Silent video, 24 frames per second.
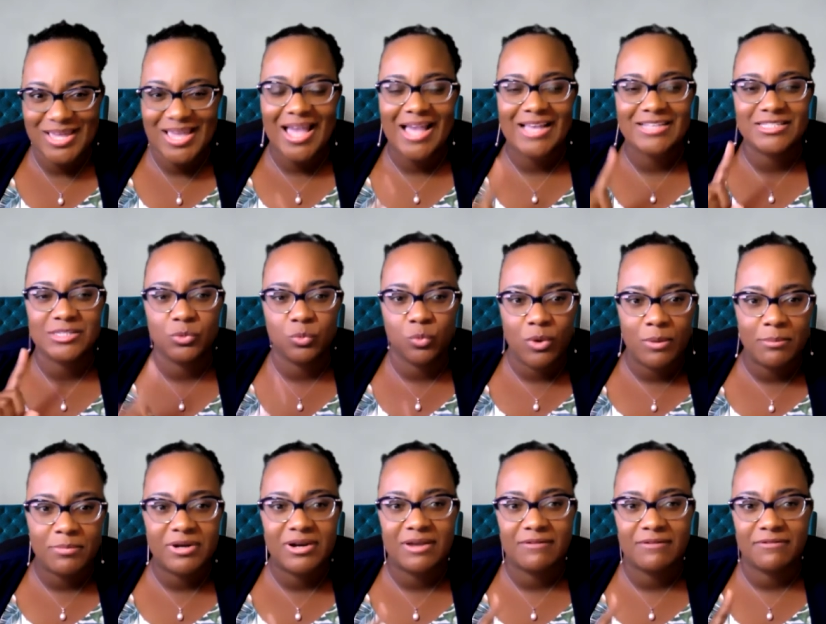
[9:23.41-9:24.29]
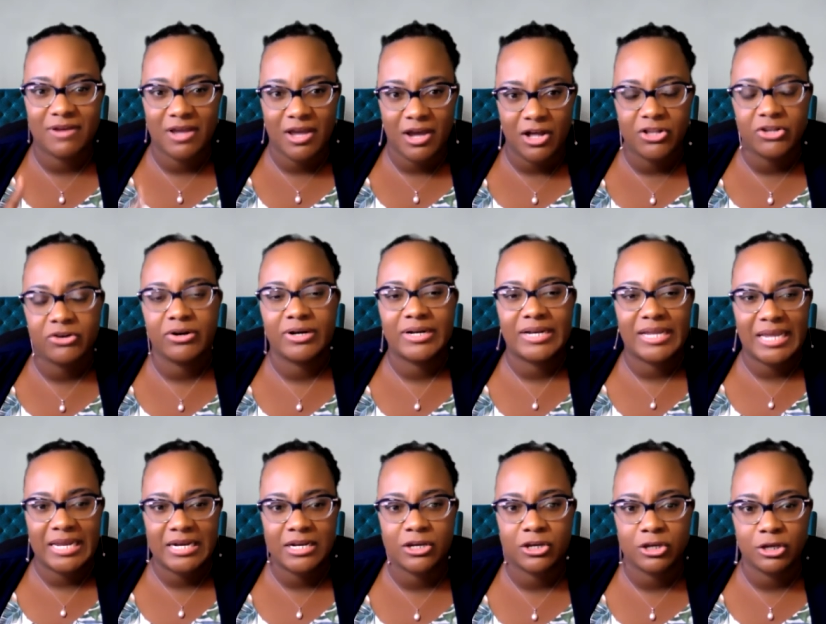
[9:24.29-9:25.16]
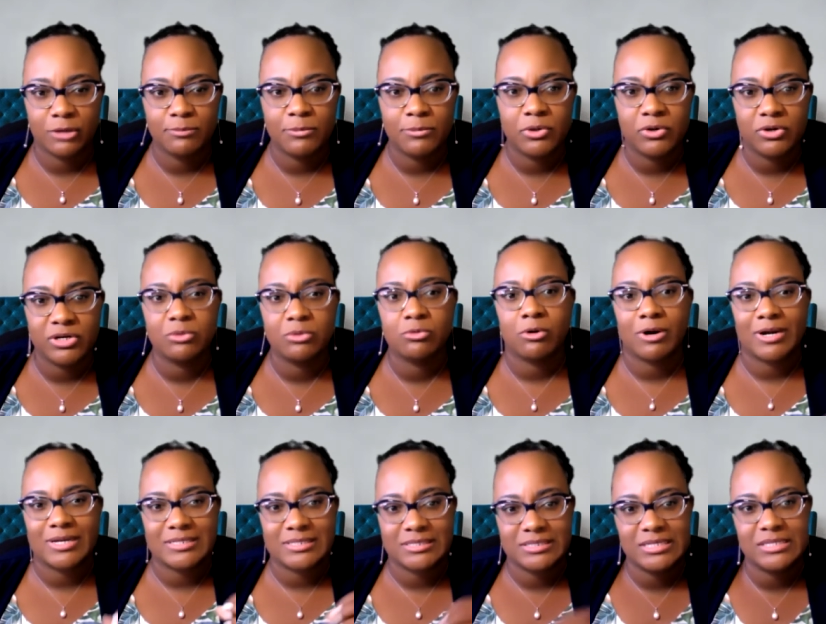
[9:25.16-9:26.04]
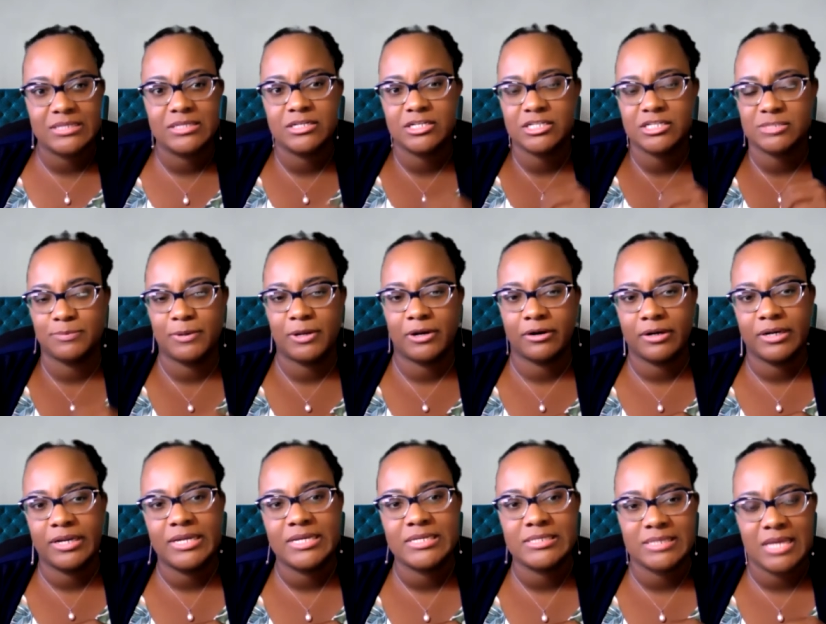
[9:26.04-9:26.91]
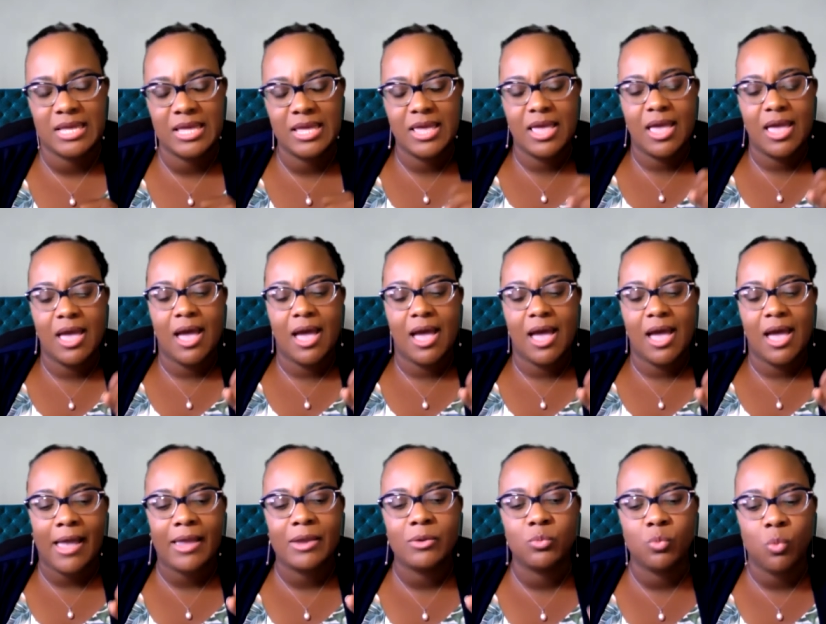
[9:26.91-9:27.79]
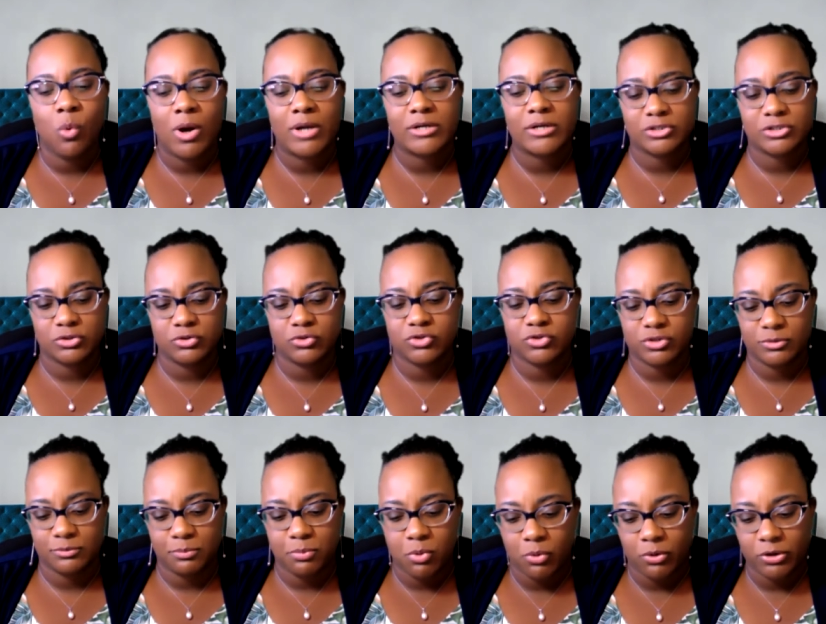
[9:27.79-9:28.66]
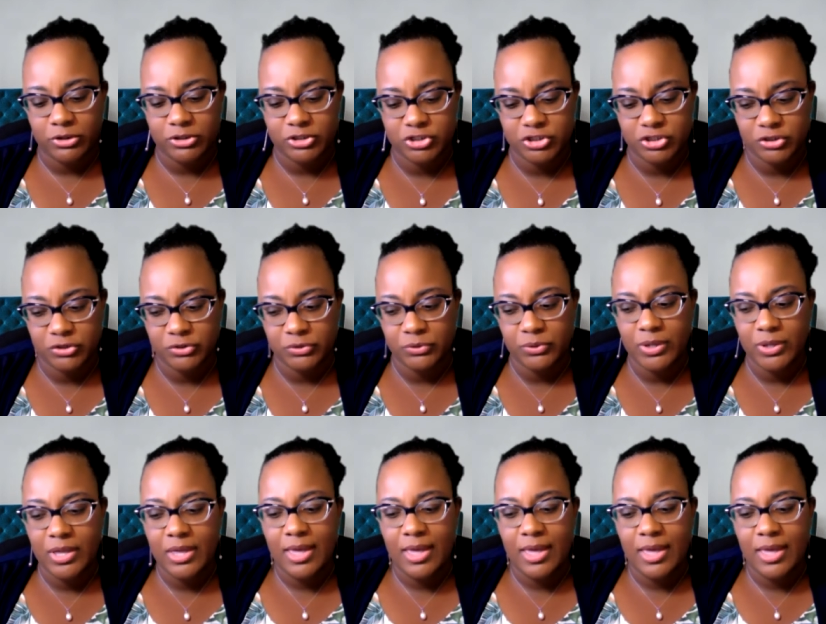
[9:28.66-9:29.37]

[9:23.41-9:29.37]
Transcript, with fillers: As a woman of color and in a community where I see the disparities, I want to support you